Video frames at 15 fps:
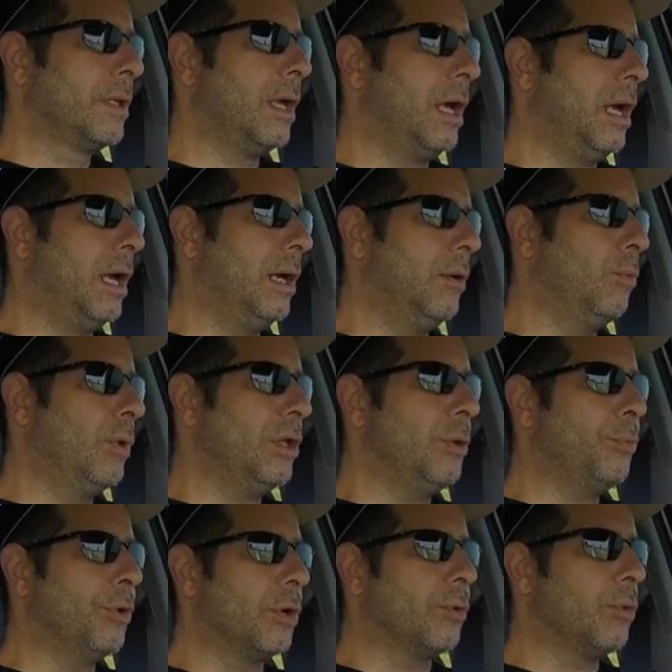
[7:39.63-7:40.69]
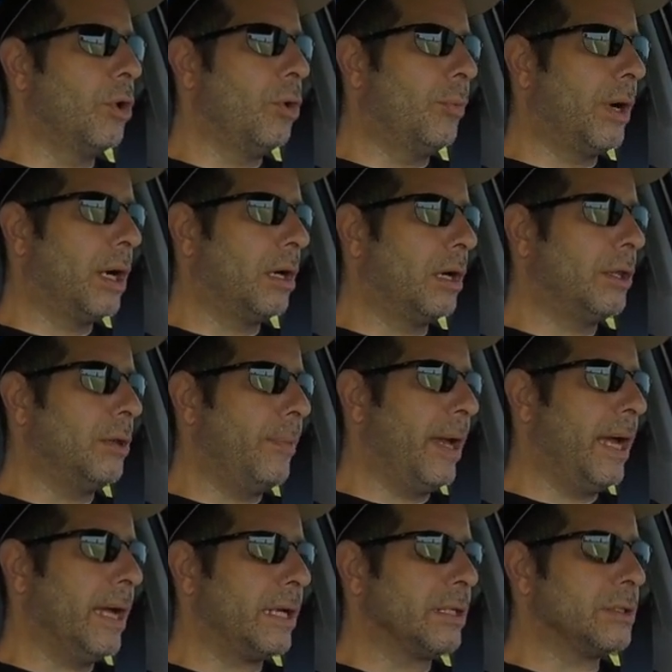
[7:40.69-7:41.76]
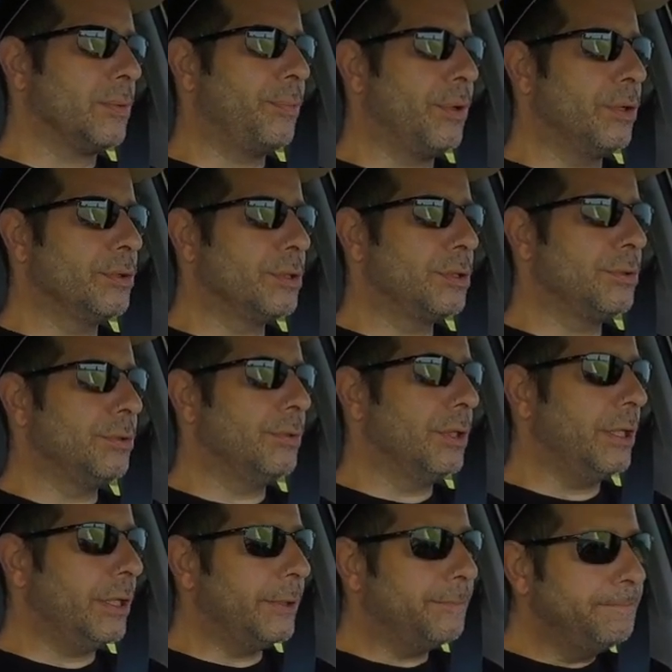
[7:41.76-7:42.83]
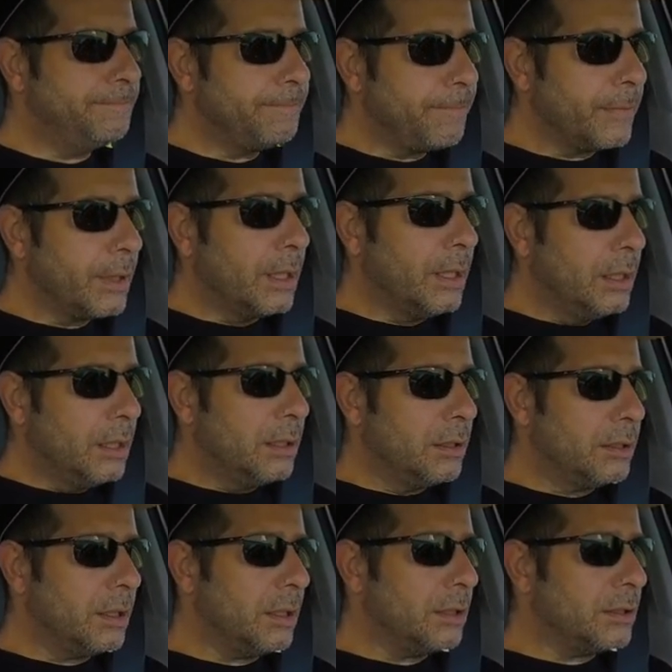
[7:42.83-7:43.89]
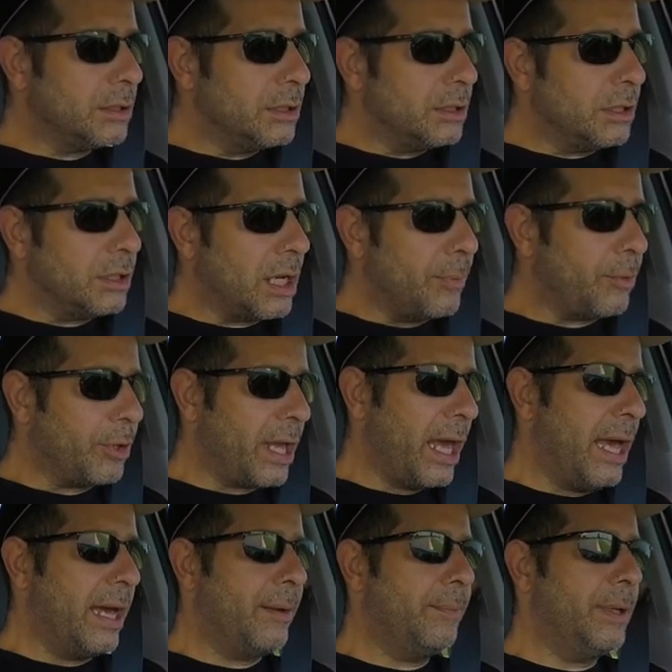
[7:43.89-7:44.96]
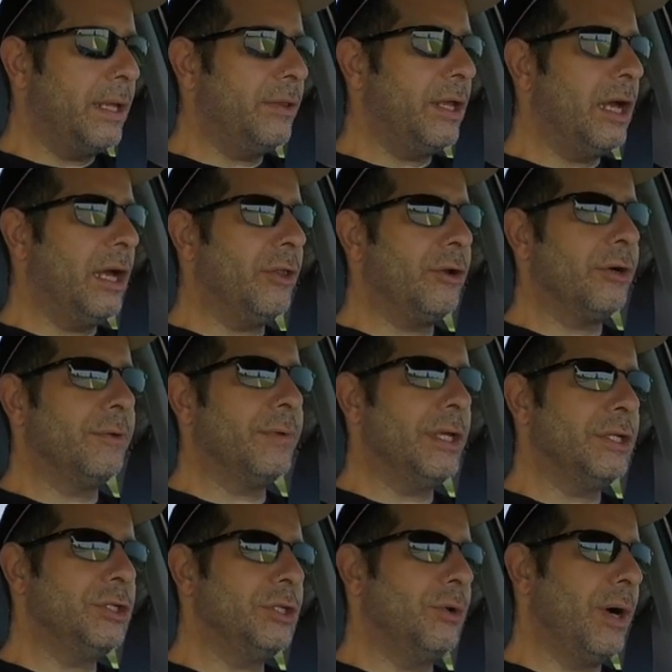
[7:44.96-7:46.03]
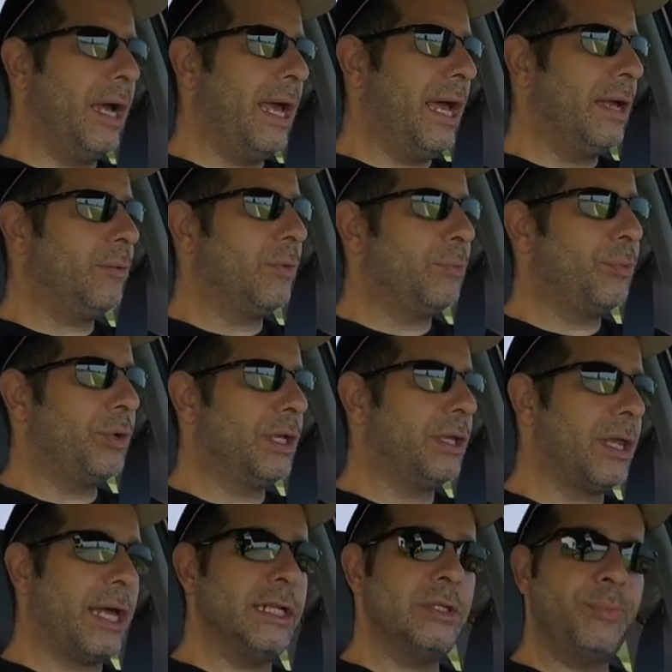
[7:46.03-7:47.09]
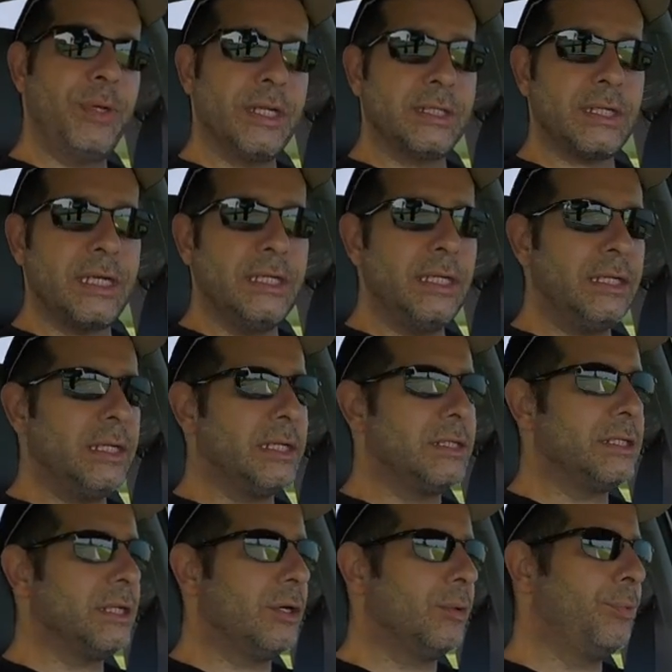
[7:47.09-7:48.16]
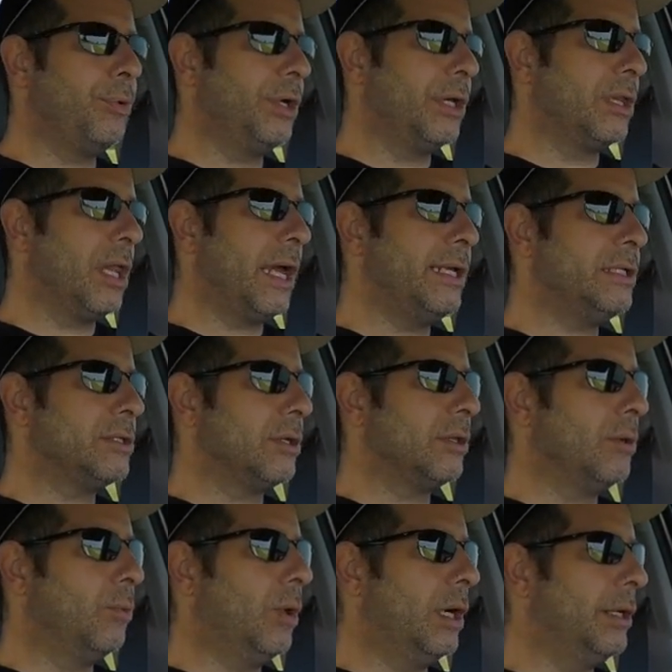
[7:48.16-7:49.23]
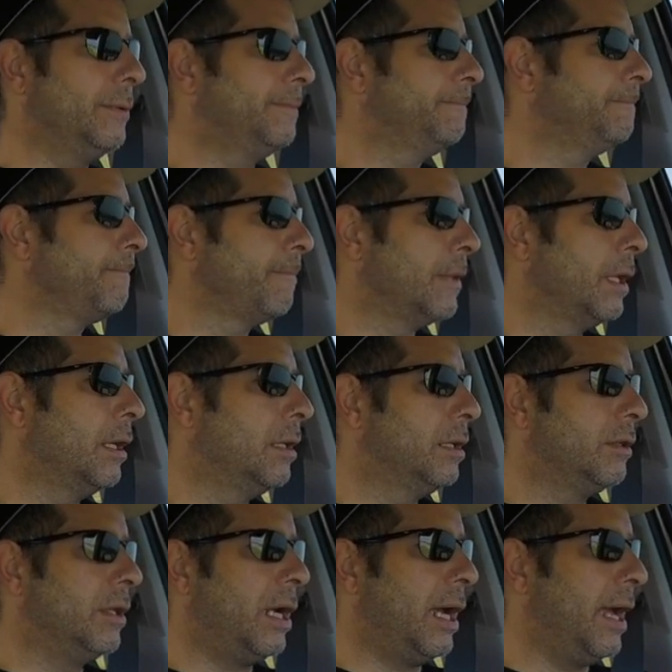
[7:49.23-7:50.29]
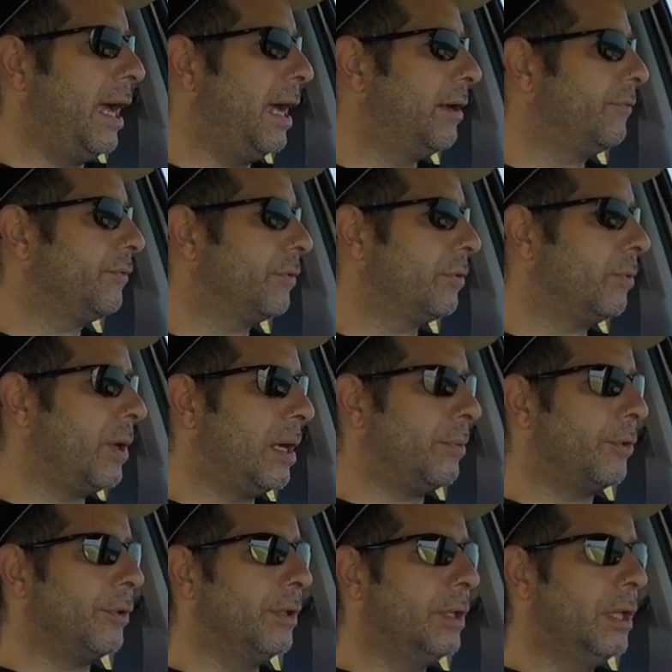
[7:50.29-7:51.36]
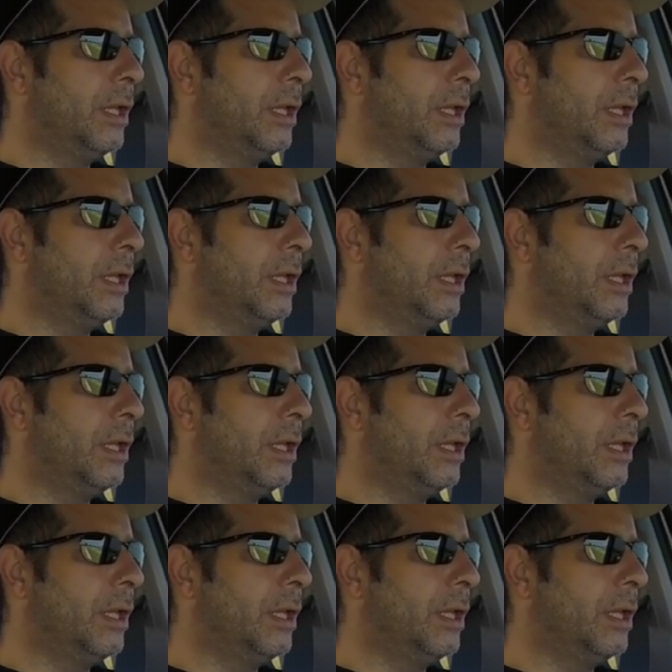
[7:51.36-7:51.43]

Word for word: uh, when you put a roll bar on the back as opposed to the, the, the double cab. And the other issue I had with putting lights, because I did consider putting lights on the one that I had for the Rebel,